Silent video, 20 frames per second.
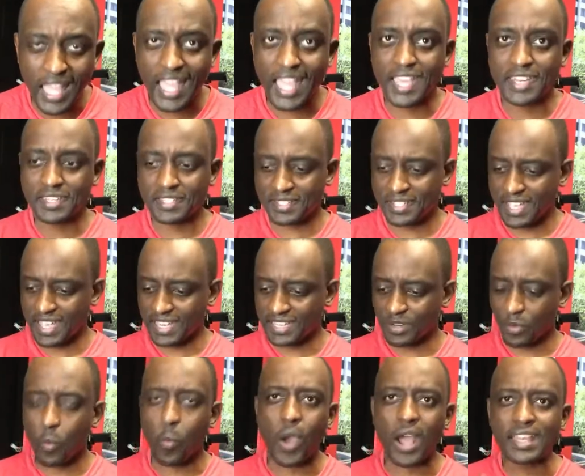And he
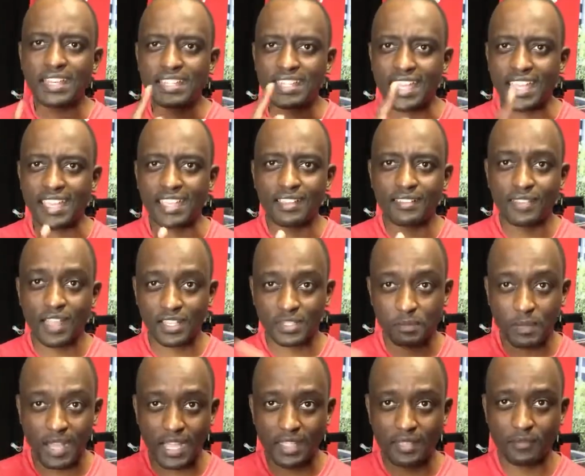said, one day, that's
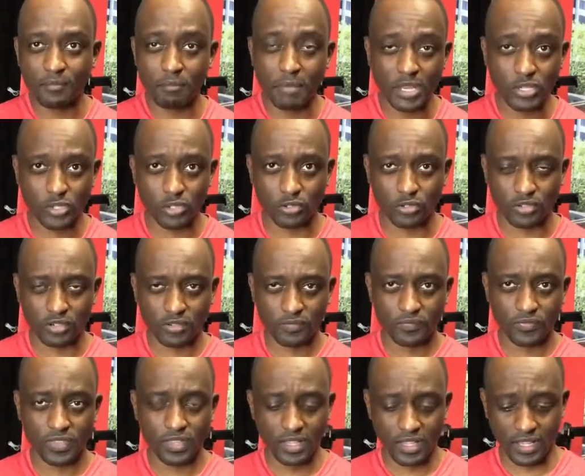my mentor
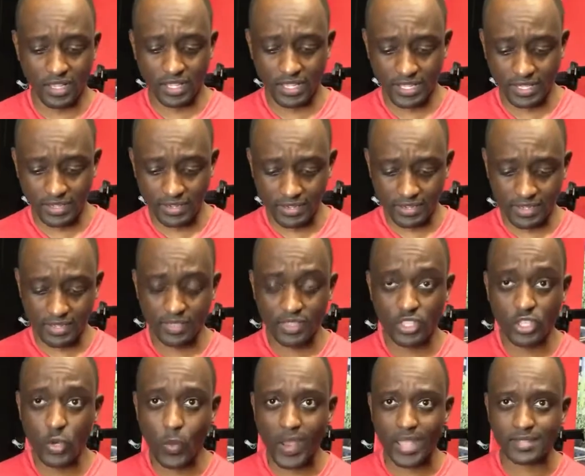in the
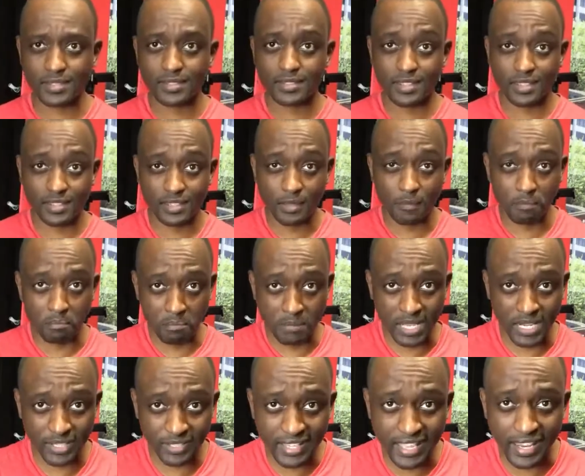US, a
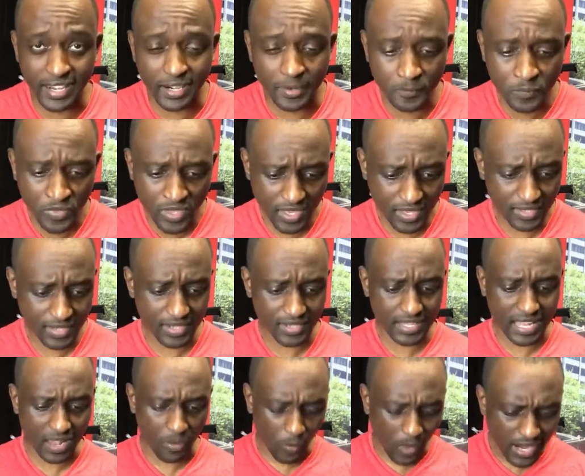millionaire. He says,
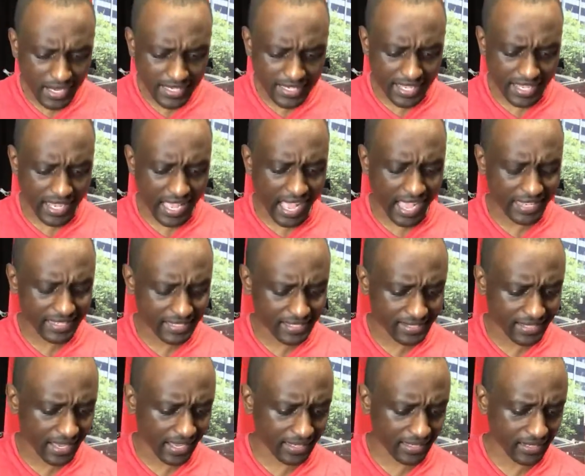one day I
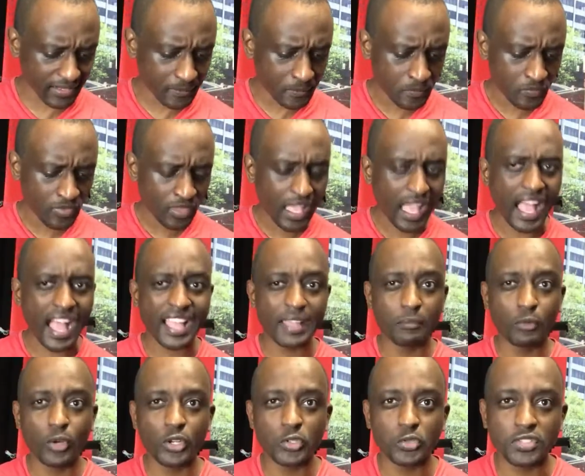decided I am
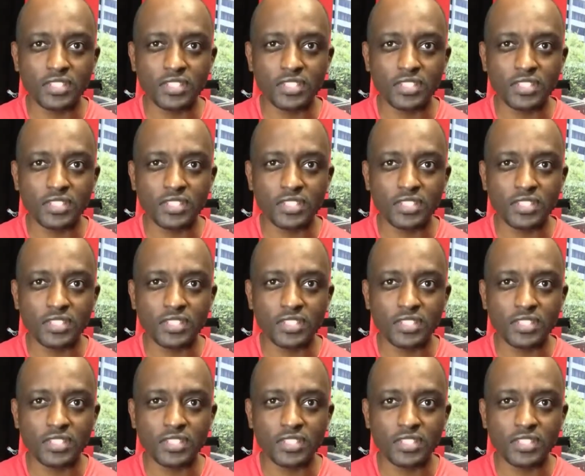going to